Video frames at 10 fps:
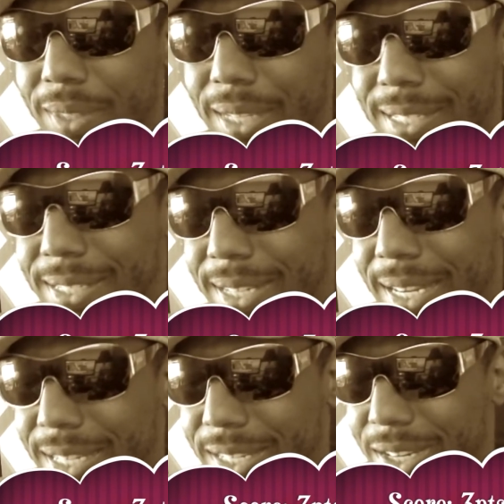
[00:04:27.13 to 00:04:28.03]

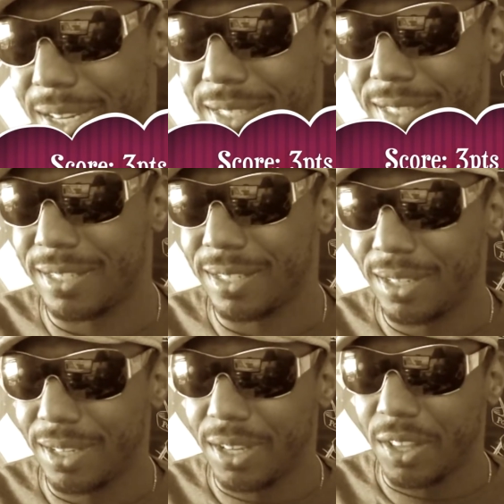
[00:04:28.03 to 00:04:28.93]
It's just
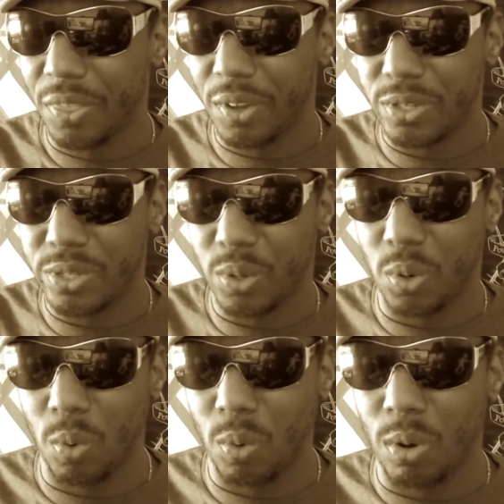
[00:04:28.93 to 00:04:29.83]
there's
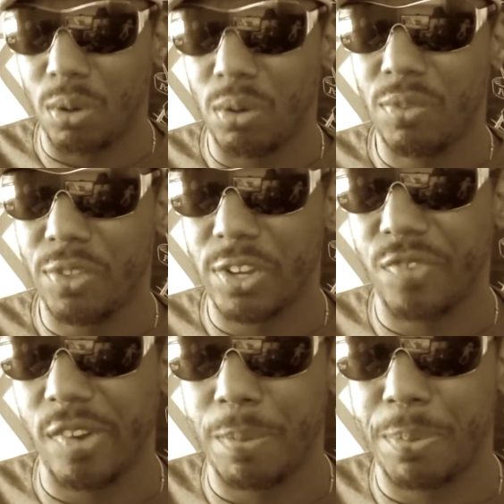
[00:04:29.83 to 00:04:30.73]

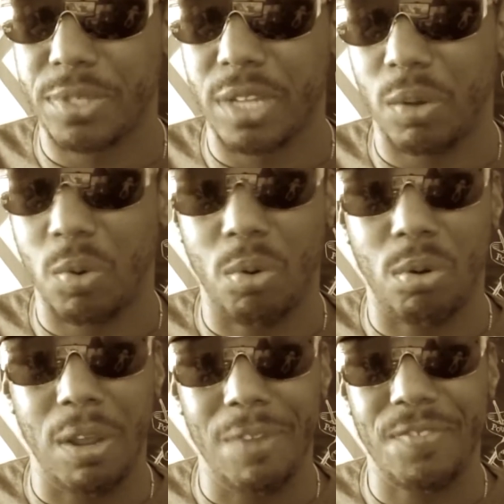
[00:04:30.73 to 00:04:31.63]
50%
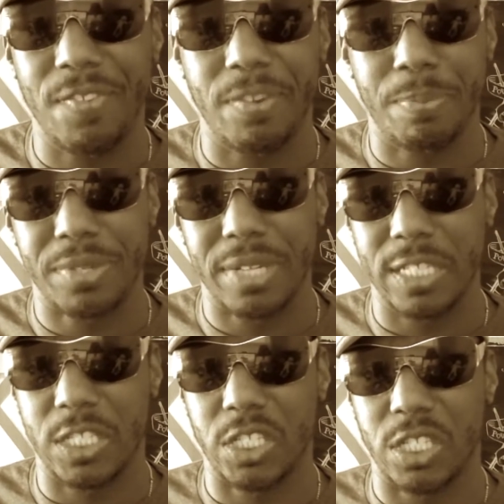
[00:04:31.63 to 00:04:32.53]
cool and
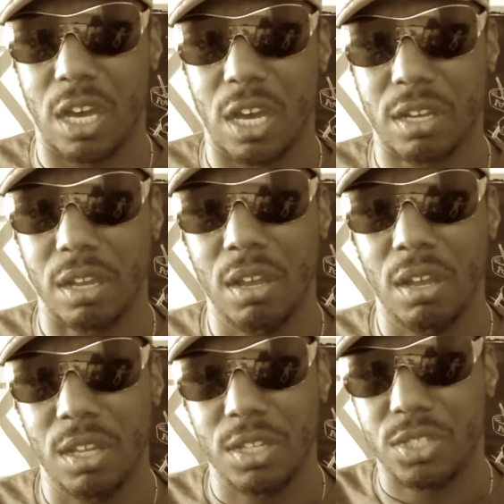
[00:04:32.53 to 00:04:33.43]
50% suck.
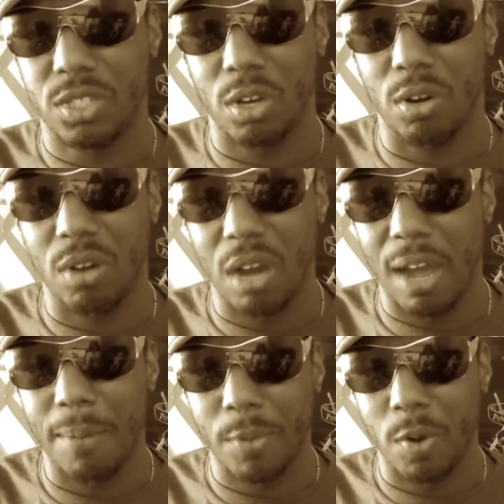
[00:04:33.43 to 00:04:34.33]
So
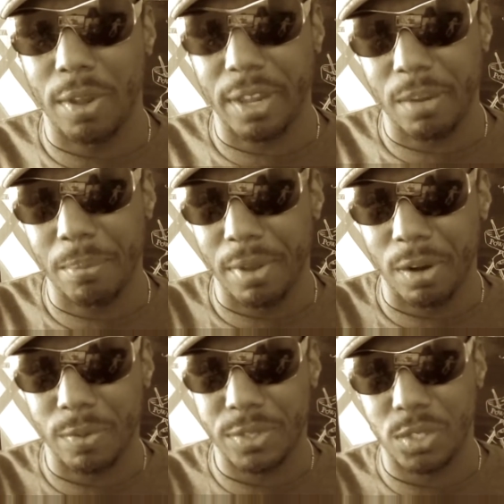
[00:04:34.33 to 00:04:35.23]
I'm going in the
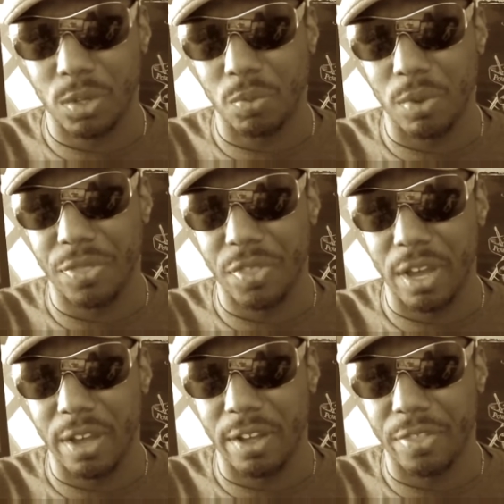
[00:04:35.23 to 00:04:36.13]
middle with
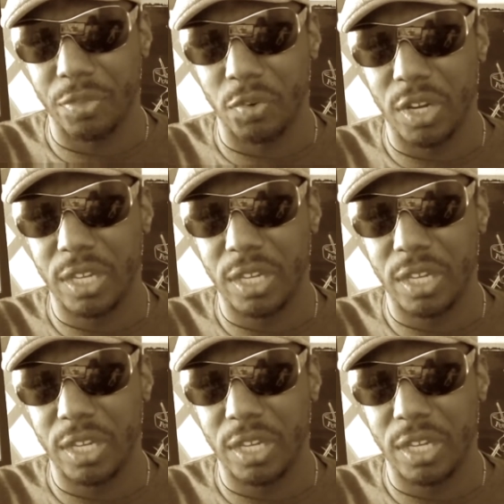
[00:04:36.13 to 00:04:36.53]
a 3.